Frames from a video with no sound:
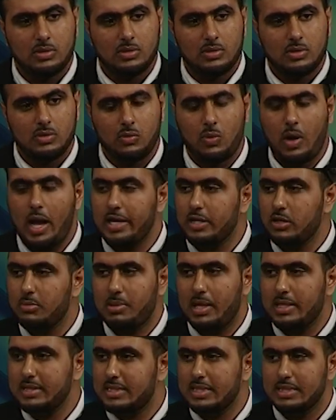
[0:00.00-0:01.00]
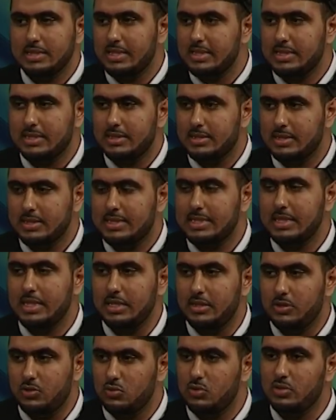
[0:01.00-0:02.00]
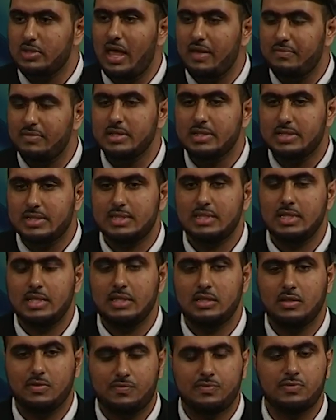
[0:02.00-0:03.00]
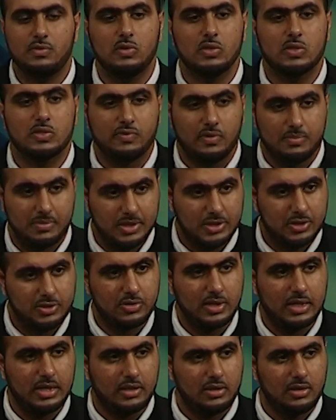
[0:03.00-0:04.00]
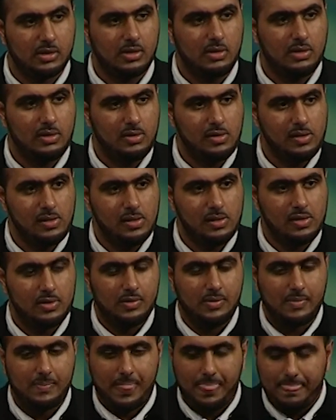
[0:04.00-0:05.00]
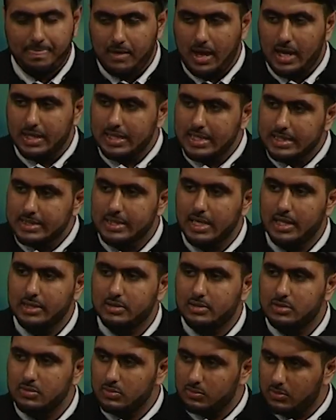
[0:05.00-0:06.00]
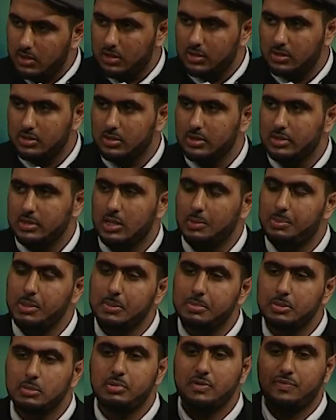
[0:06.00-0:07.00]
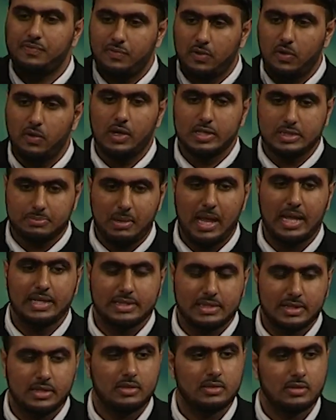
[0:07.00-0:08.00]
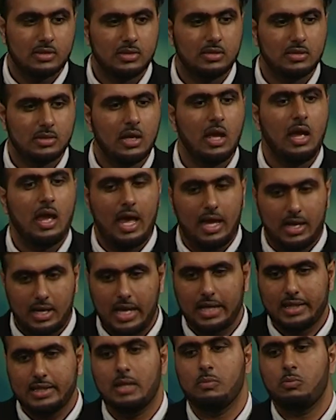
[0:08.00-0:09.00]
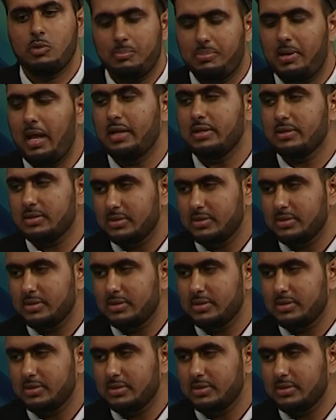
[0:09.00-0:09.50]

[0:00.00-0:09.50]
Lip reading: why are you planting this seed? You'll never see the fruits from this tree. And he said, well, the people before us planted, and like them we plant.